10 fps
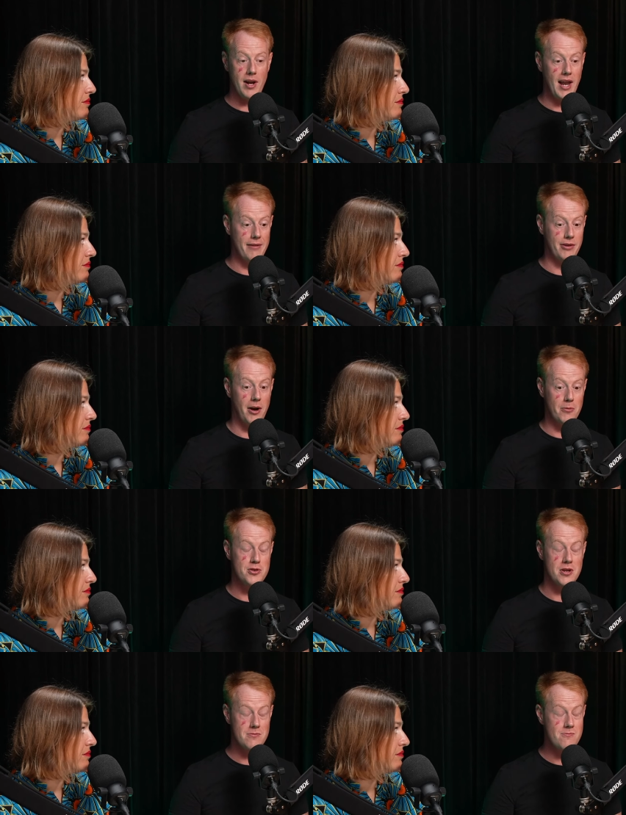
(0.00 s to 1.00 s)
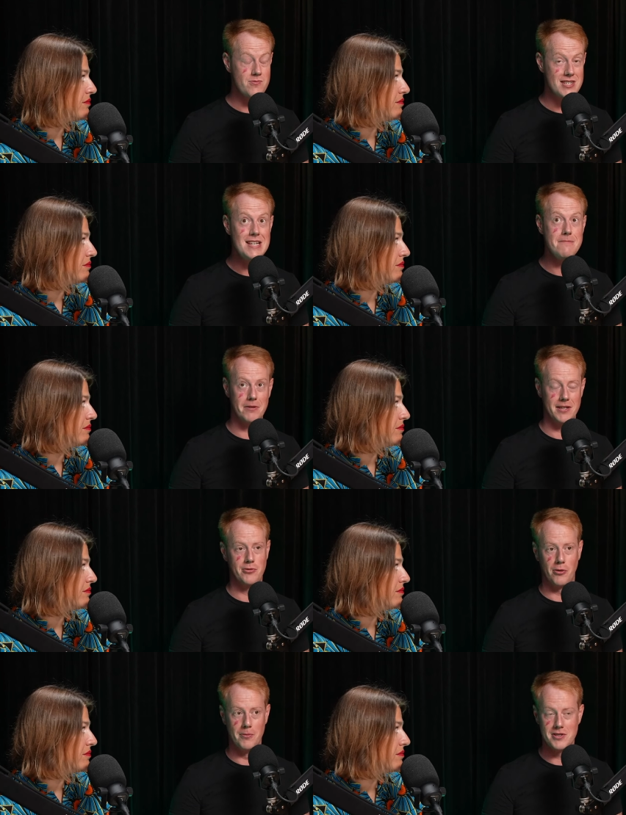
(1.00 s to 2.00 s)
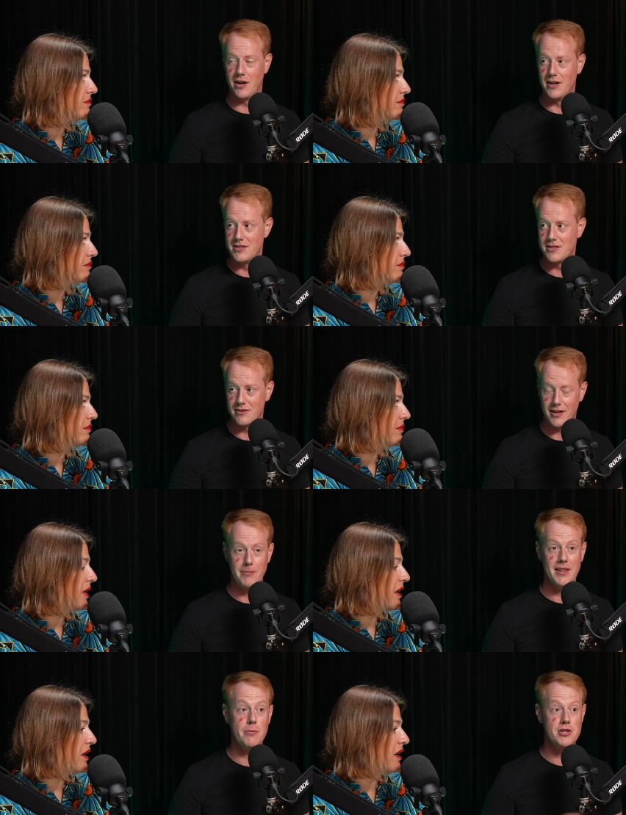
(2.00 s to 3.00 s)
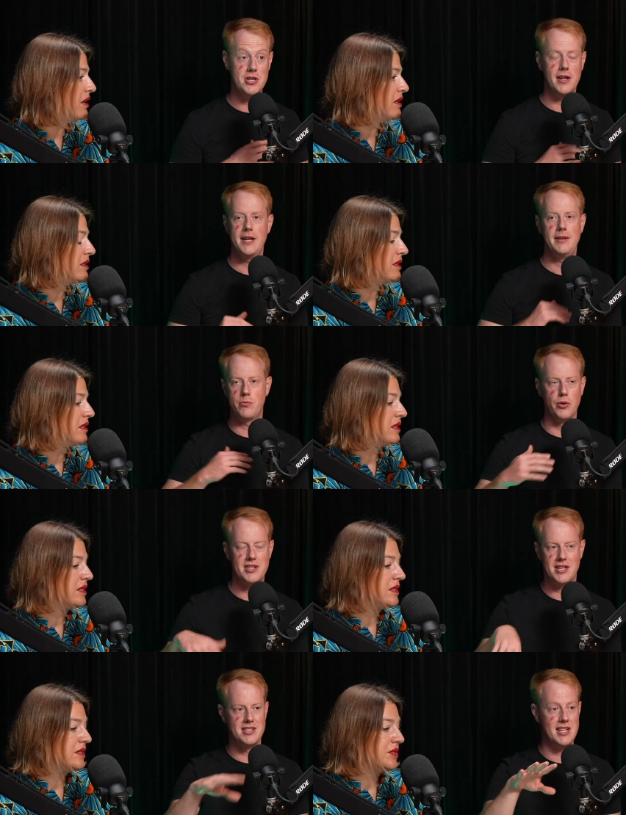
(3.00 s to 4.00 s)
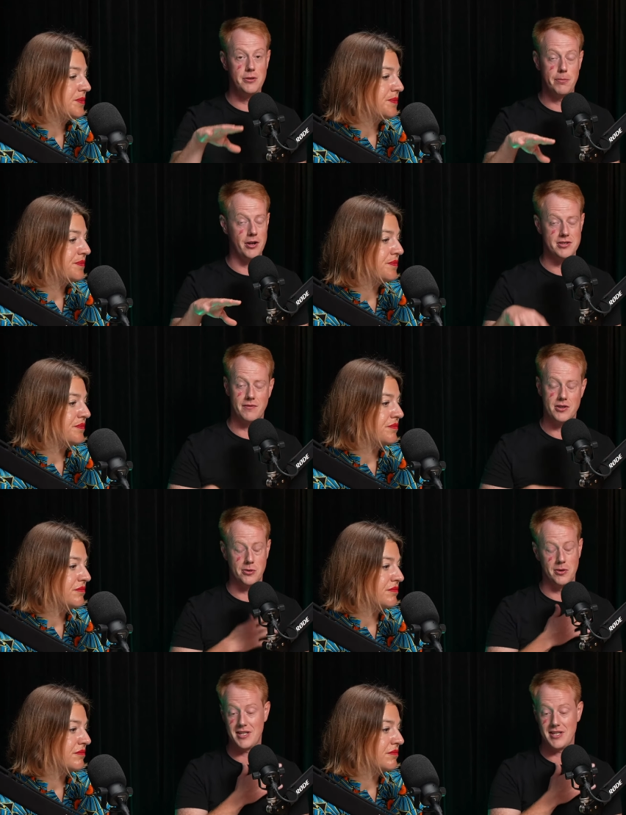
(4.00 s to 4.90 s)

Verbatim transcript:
Speaker 1: left, I was deeply traumatized. I mean, there was he wanted to continue parts of the tour. I was